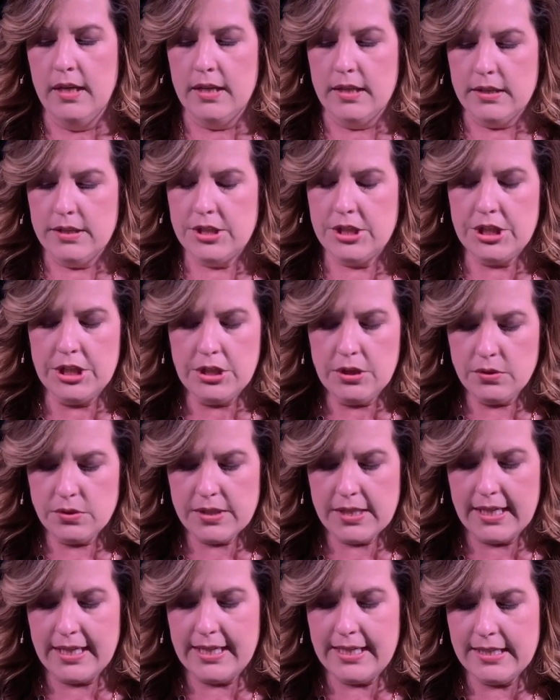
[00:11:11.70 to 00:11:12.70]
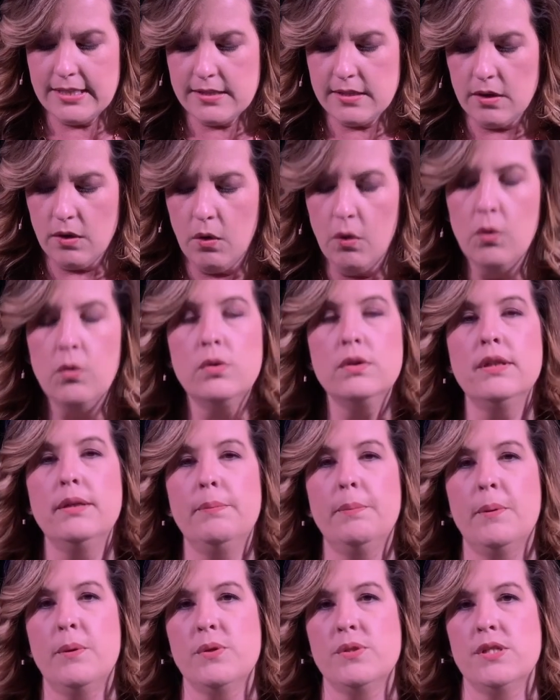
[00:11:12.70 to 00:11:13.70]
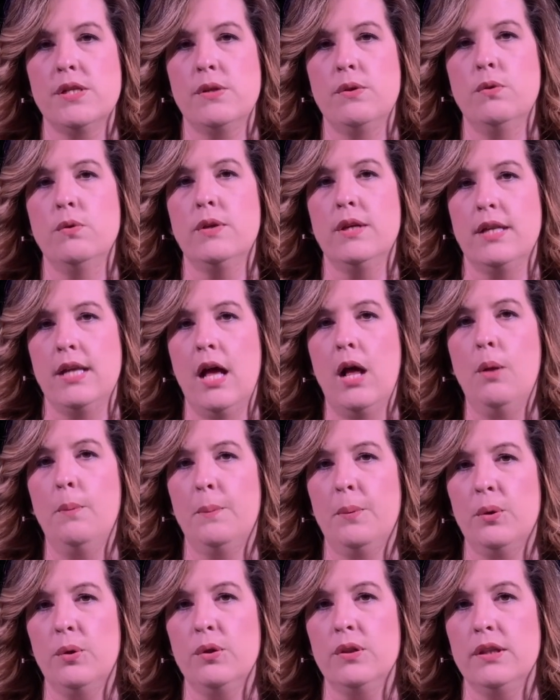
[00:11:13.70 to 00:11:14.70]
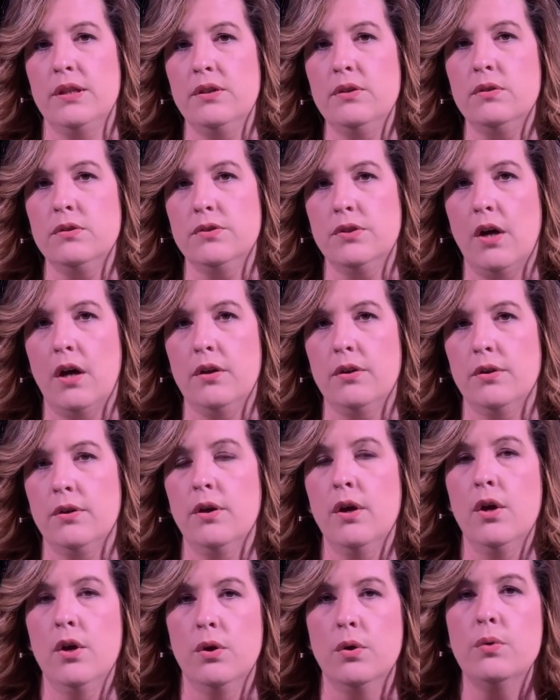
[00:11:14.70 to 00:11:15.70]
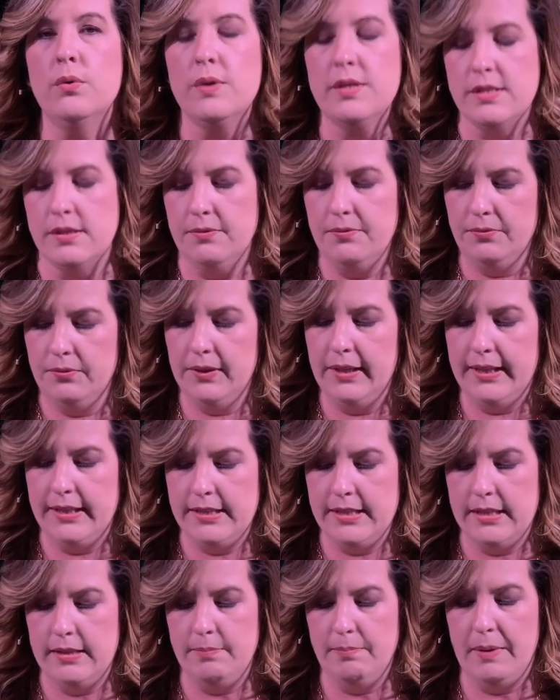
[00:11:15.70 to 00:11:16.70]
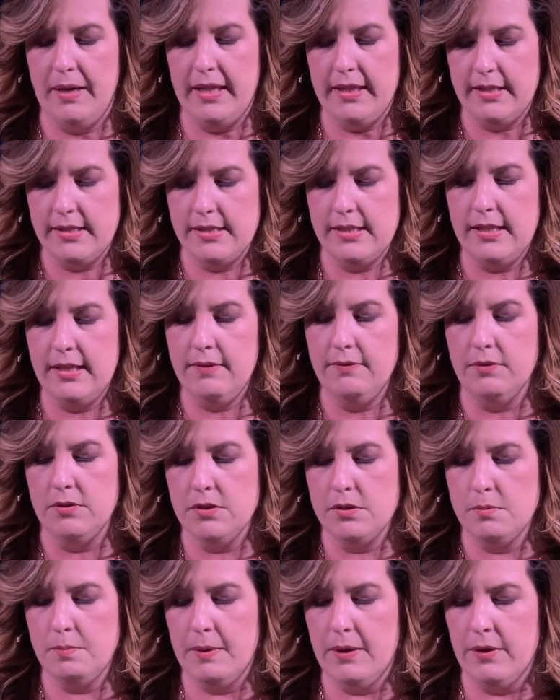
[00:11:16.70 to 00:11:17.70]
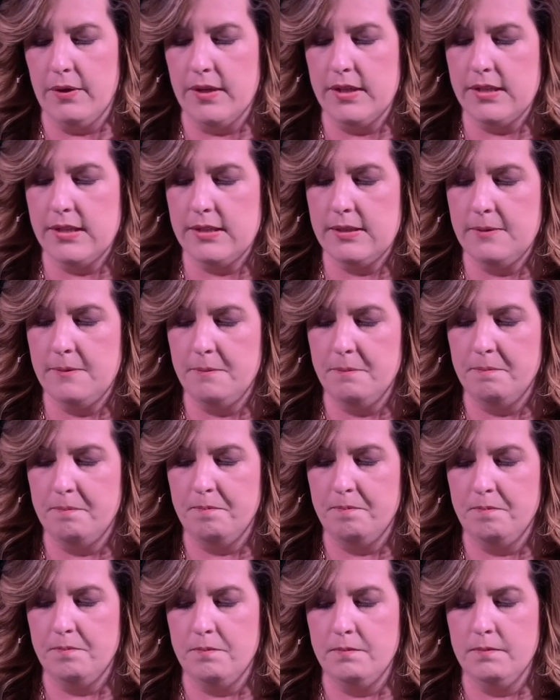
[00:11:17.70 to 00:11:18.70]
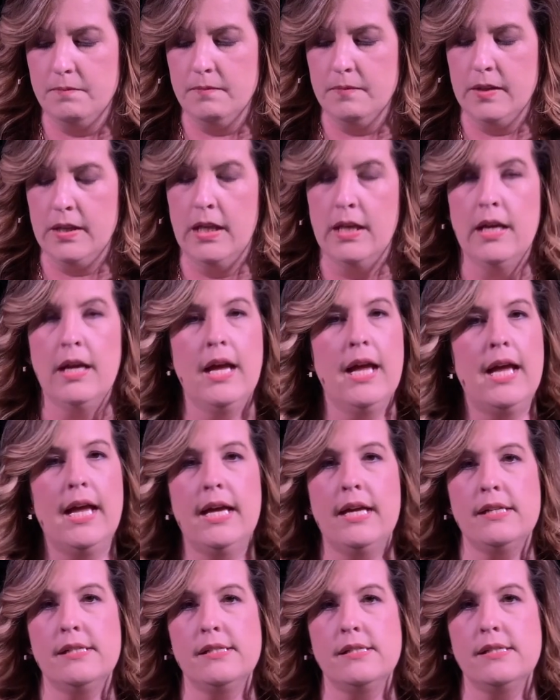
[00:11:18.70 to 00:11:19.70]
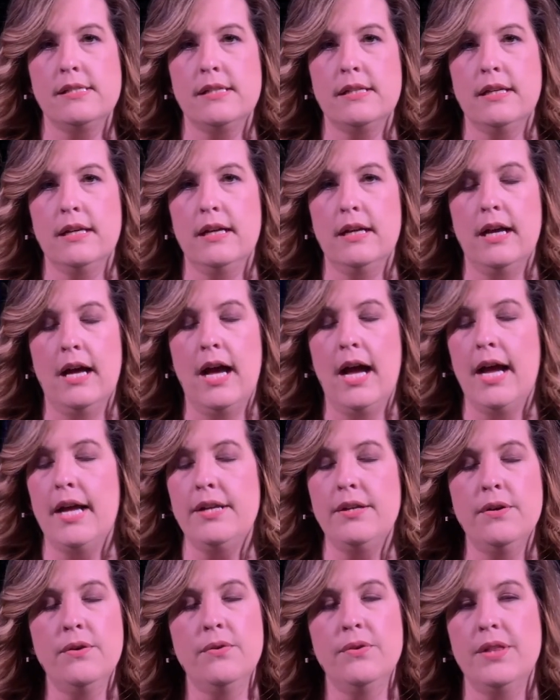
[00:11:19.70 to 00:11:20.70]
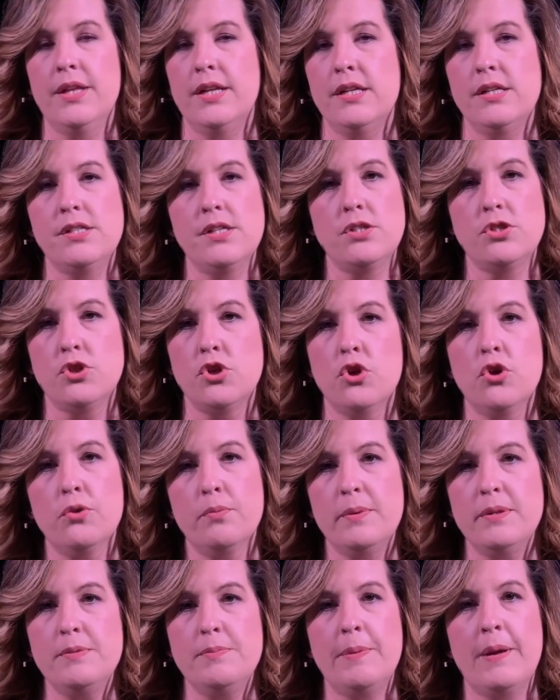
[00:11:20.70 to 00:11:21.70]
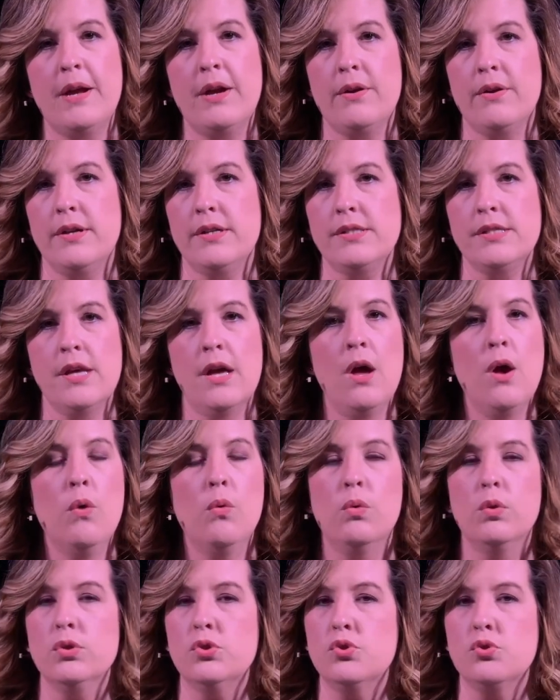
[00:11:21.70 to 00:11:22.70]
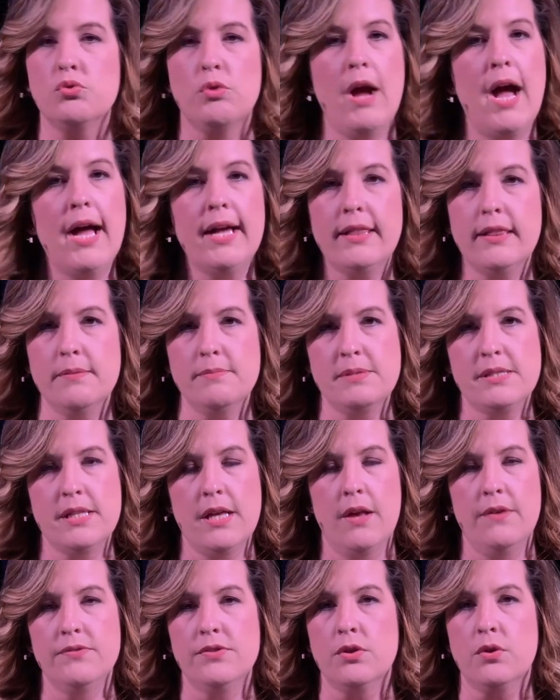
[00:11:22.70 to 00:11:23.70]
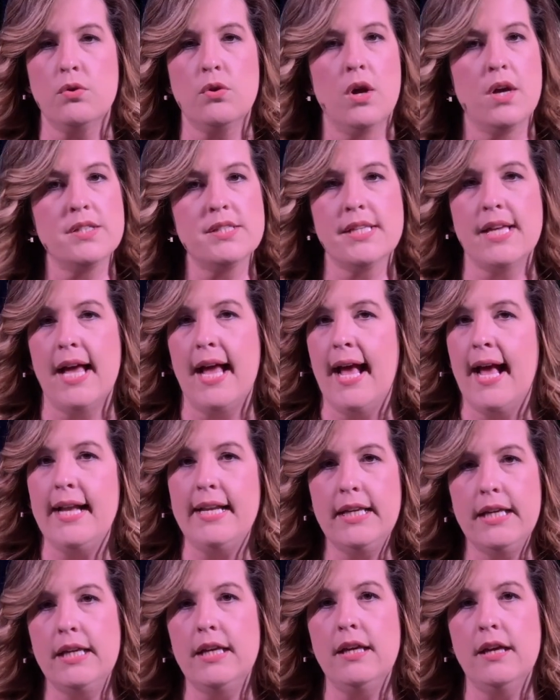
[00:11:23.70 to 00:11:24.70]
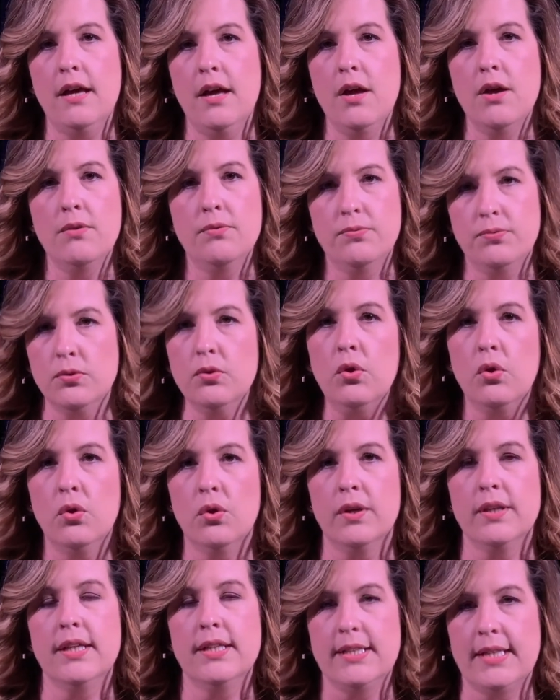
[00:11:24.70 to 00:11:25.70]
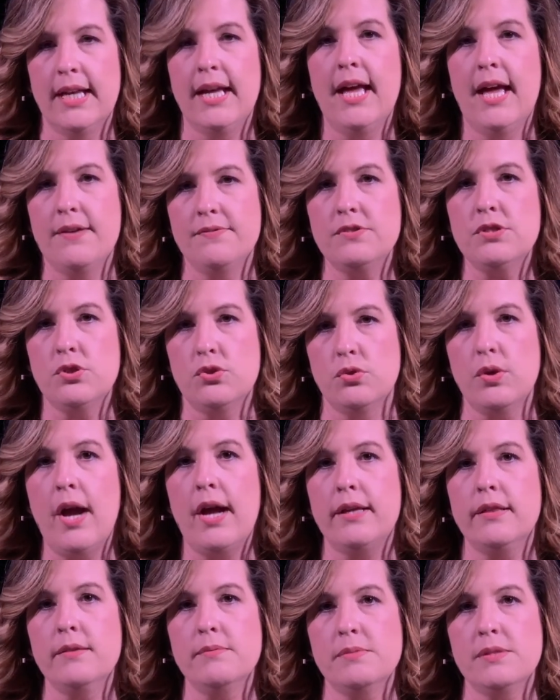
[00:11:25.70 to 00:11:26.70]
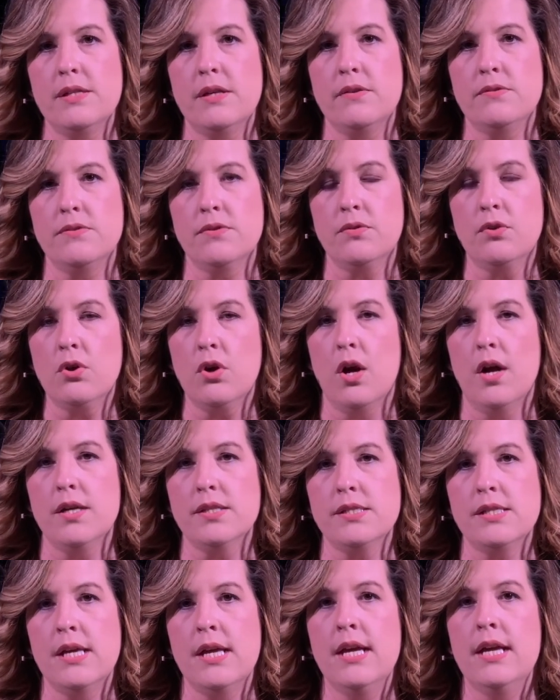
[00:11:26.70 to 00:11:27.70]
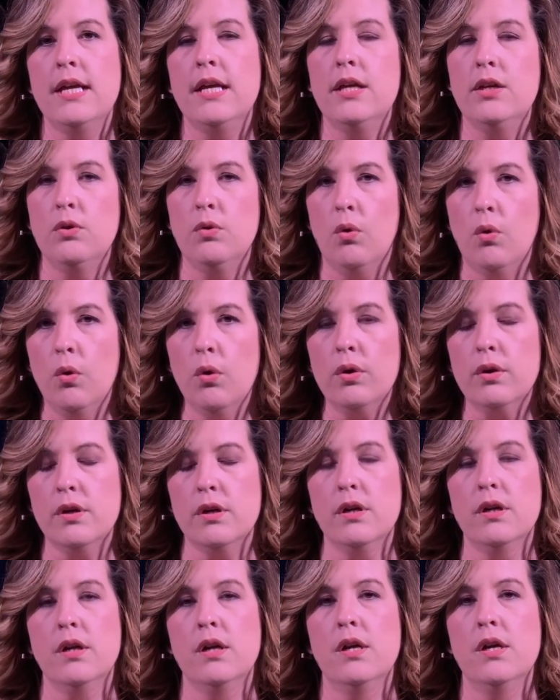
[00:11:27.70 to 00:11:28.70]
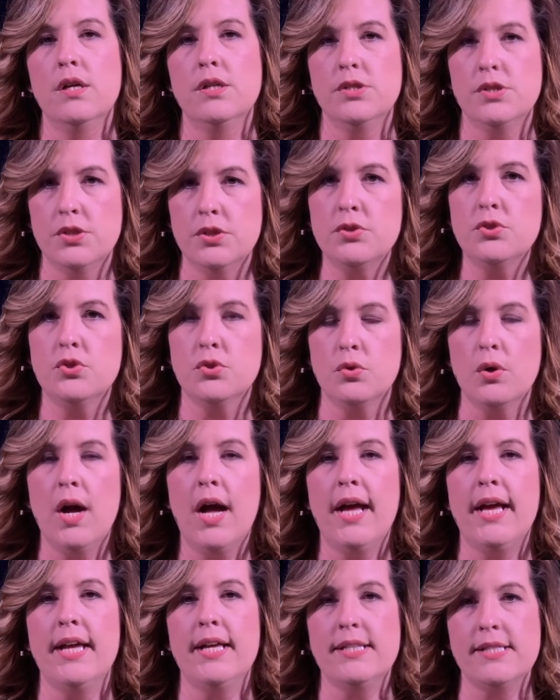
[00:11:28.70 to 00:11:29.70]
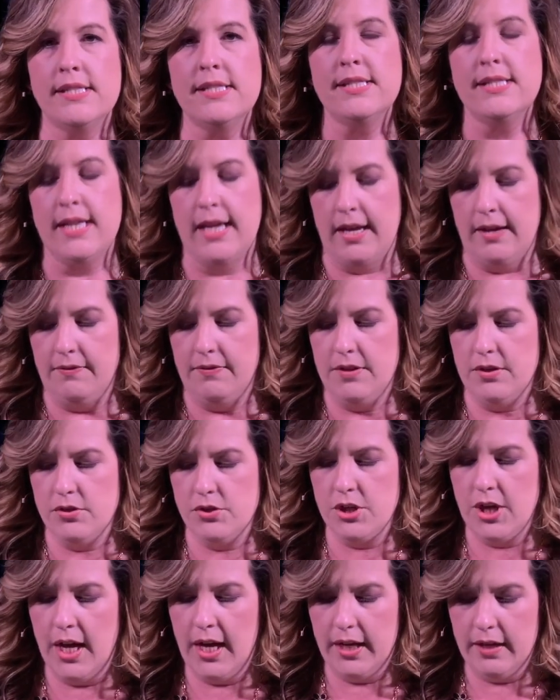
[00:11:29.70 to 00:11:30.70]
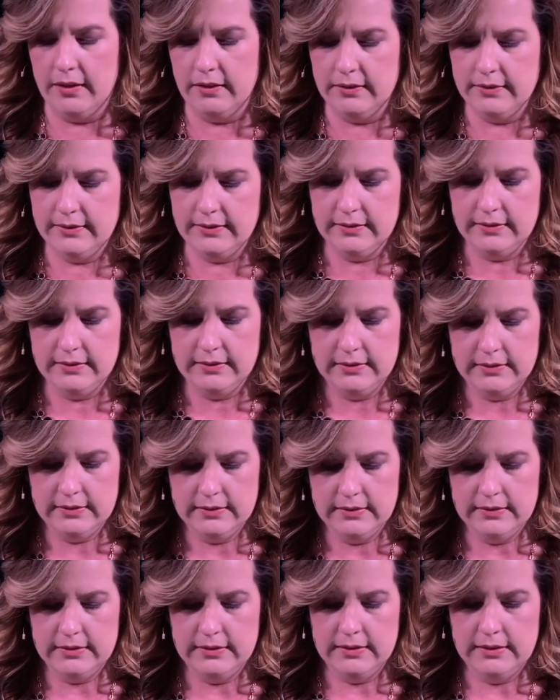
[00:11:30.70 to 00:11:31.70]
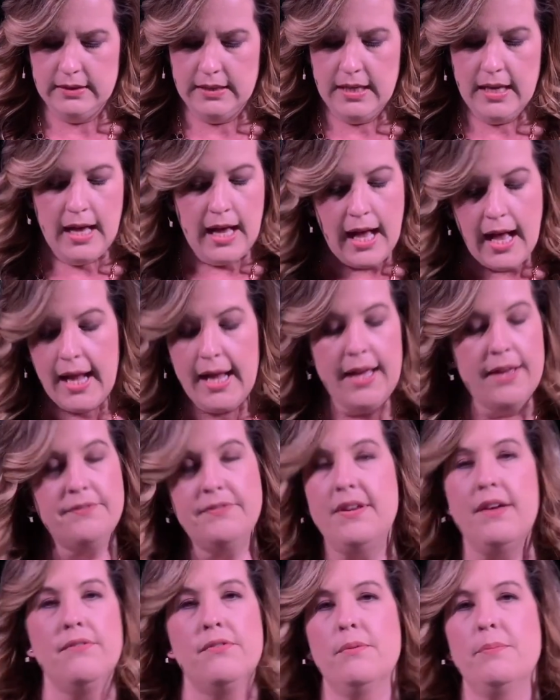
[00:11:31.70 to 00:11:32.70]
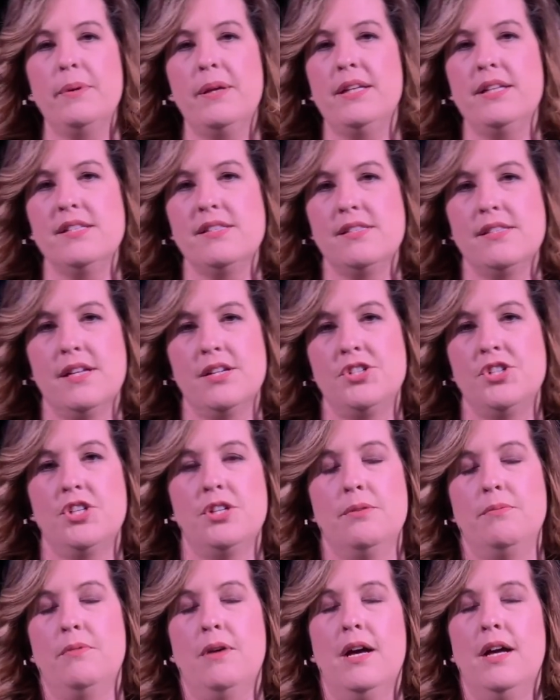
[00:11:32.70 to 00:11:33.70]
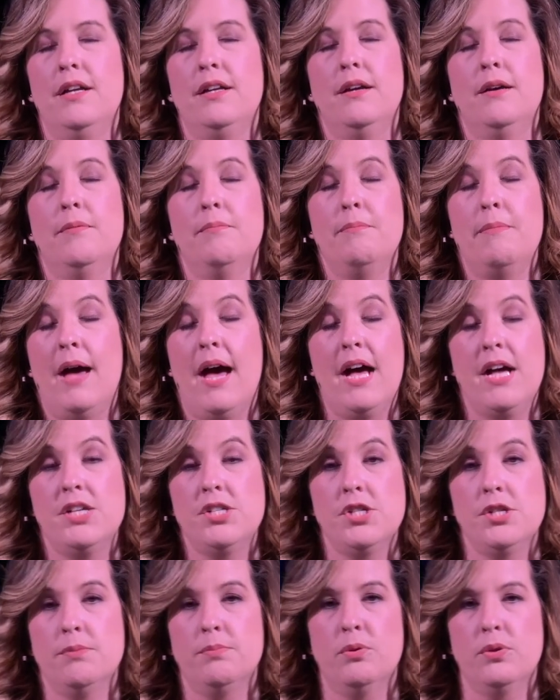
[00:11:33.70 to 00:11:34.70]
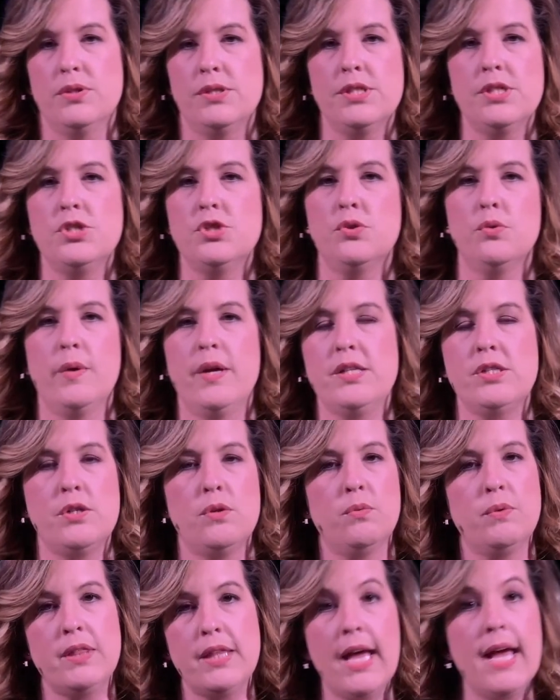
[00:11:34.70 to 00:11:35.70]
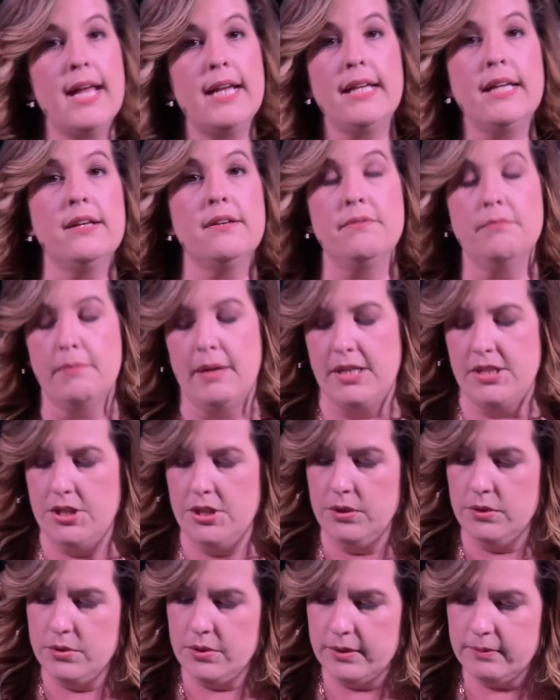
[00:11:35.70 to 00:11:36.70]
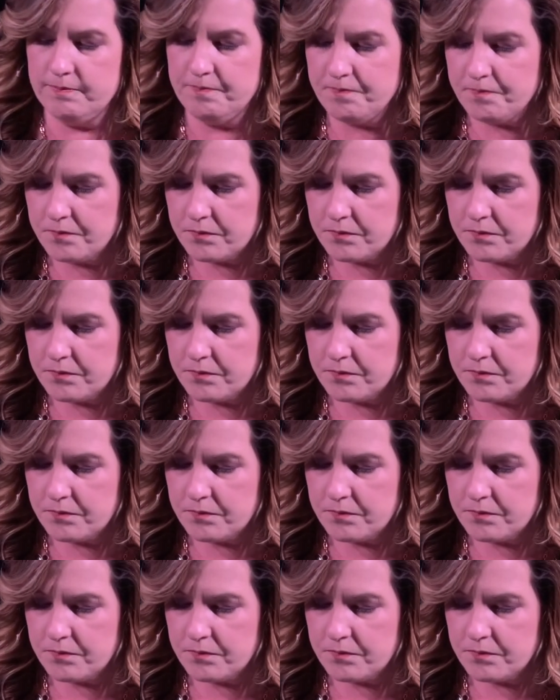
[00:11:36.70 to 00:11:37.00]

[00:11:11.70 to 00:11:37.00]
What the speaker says: She knows that he is the only person who can help her little daughter who is afflicted by this evil spirit. And I know that a determined parent will drag themselves across any floor that they have to drag themselves across in order to try and save their child. I have never been in such an unimaginable situation with any of my children.